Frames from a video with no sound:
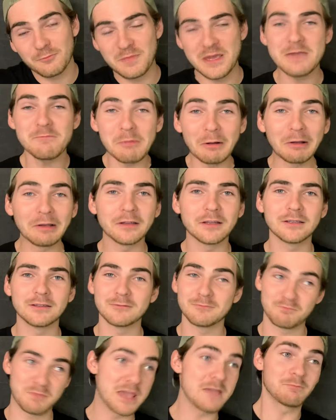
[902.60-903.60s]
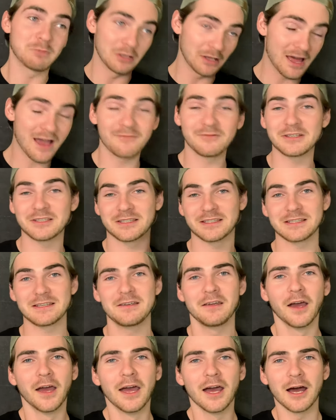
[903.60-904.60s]
people, and people
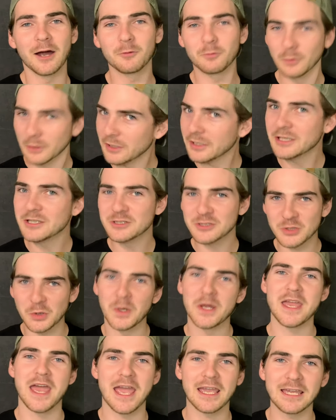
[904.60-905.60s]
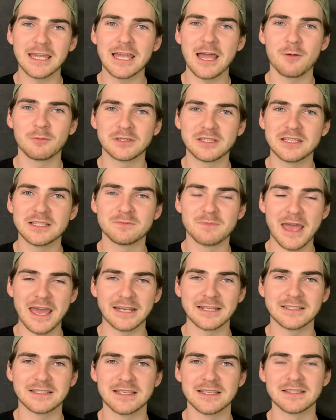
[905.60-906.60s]
obviously really enjoy hanging out with these
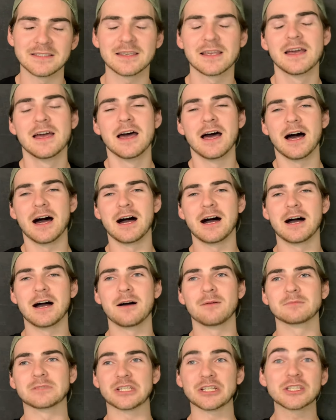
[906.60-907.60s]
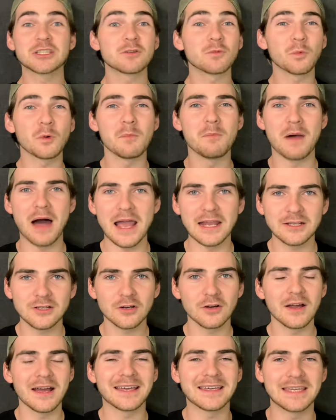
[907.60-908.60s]
manatees. Just a
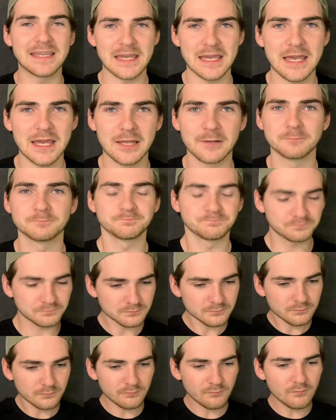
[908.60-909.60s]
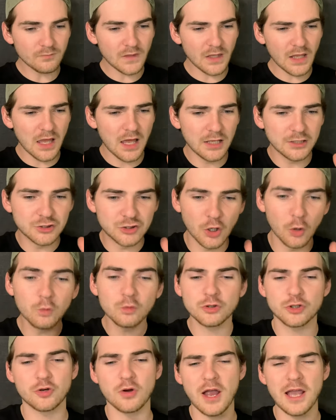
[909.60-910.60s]
reminder again,
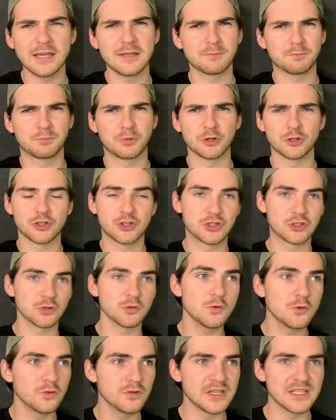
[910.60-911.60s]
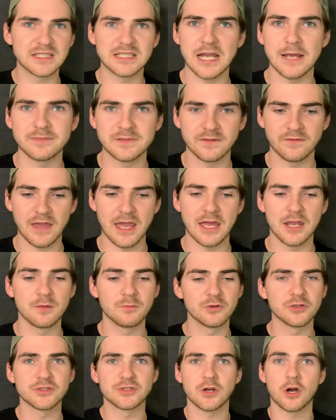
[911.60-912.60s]
don't try and pursue these types of
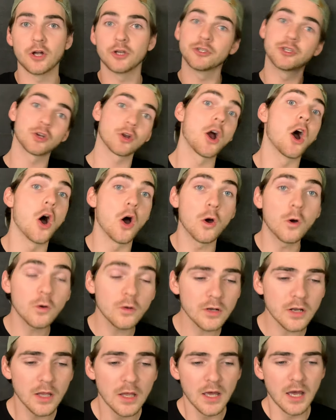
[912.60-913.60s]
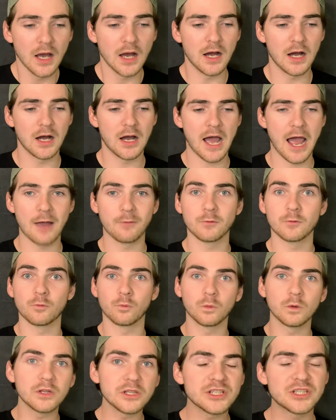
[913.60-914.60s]
animals on your own. I would
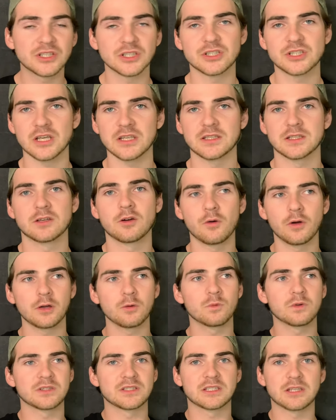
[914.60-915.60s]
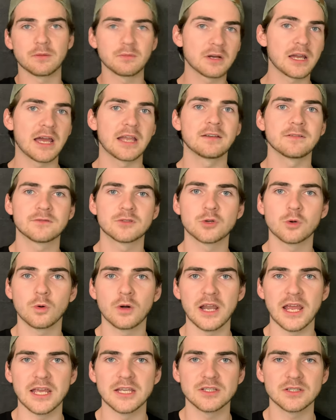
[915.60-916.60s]
really suggest going with some kind of
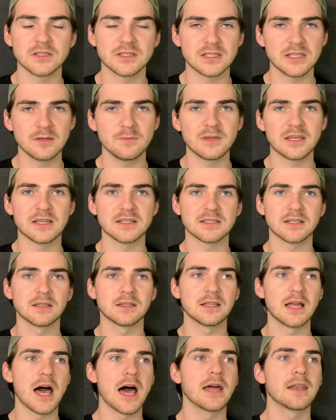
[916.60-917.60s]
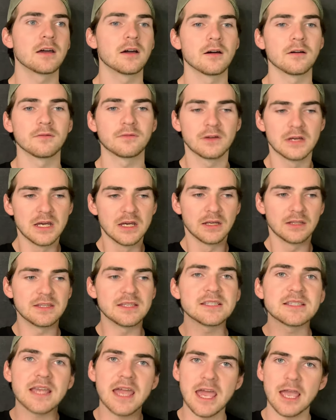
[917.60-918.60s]
tour agency, because a lot of
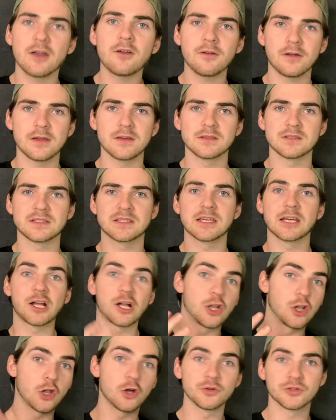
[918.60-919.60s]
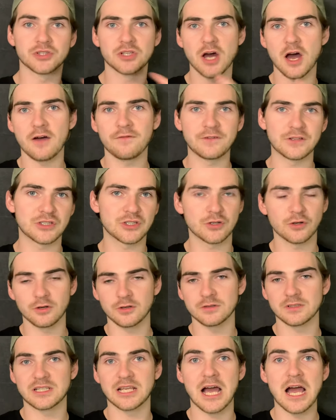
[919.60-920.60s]
these areas get closed off at
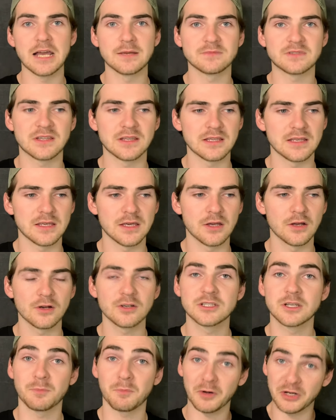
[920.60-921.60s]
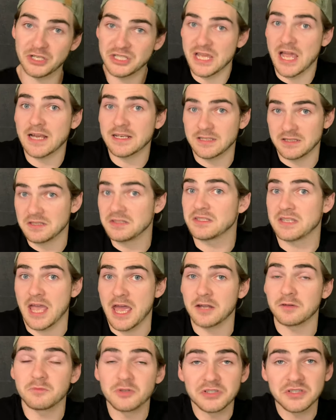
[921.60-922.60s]
certain times of the year to protect these
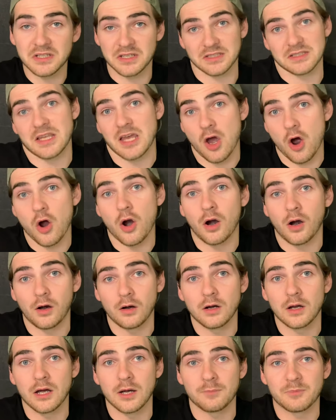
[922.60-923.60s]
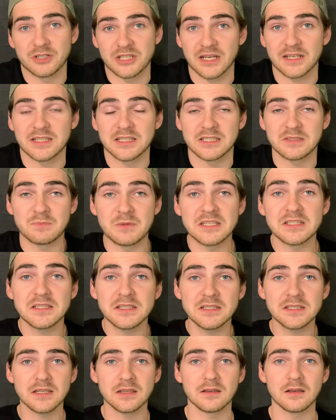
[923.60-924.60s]
animals, because they are protected
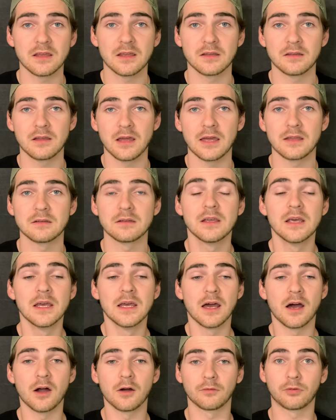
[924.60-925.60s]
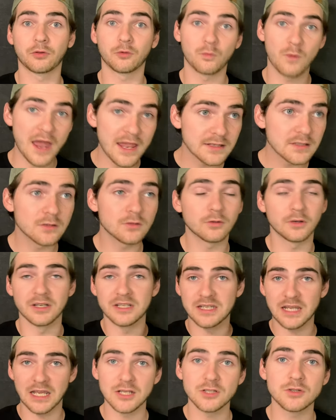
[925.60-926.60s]
species and are threatened or
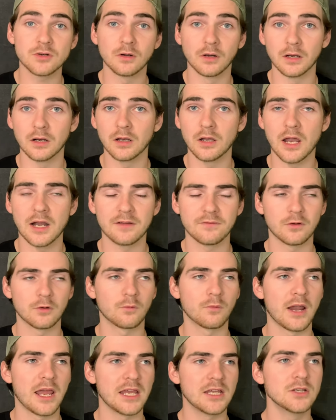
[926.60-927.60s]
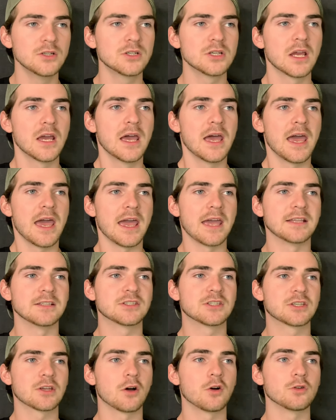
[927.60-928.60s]
endangered in a lot of their range. And
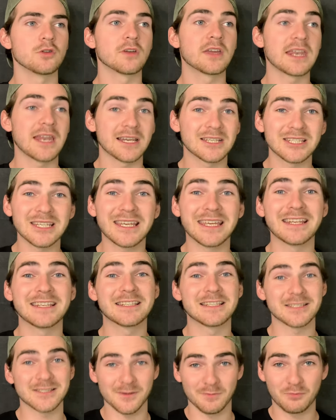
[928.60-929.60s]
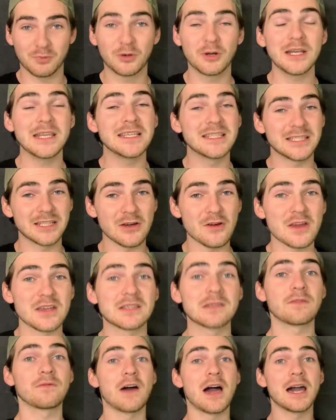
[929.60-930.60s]
so you can actually get into some pretty
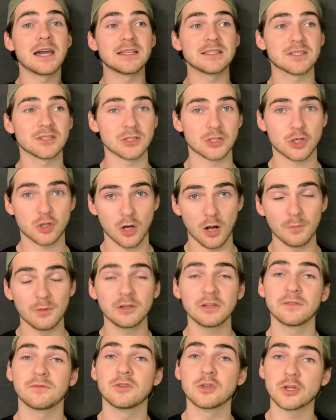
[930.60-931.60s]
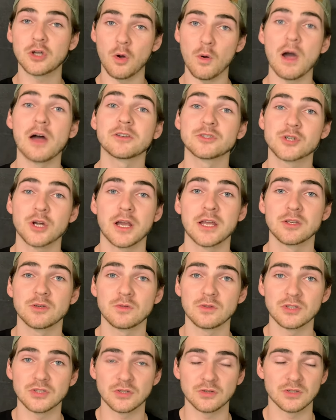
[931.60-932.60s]
serious fines and trouble if you go out and try and do
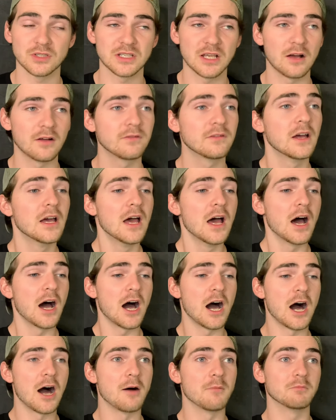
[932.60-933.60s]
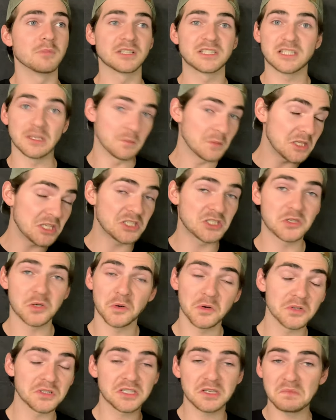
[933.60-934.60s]
this yourself. But some of these
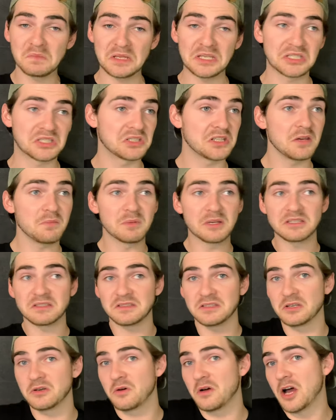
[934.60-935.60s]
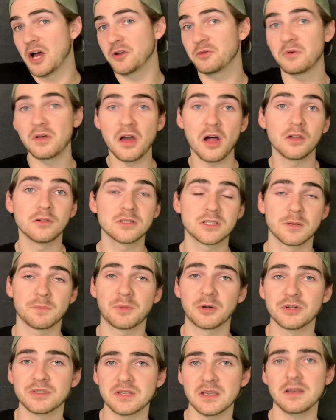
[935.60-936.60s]
tours can be as cheap as, you know, $100 a
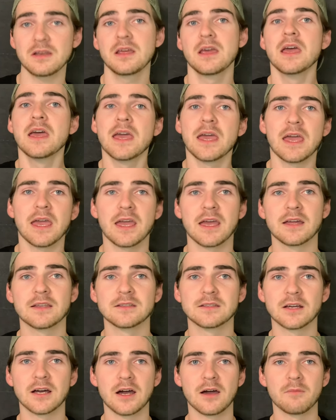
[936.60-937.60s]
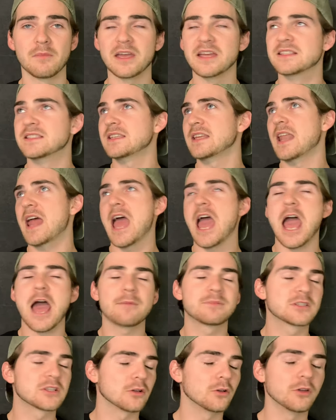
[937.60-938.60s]
person, and it's an
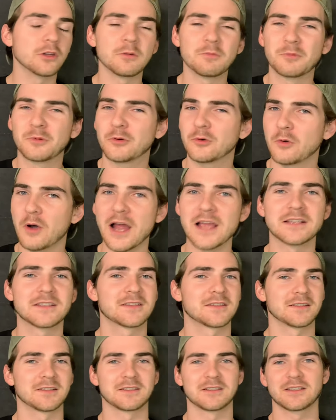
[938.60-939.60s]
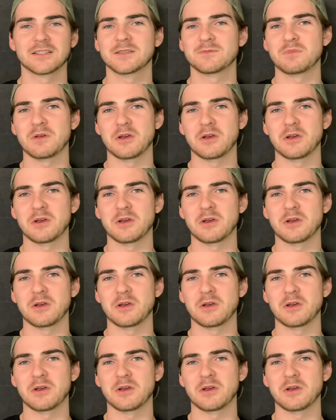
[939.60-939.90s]
absolutely priceless experience.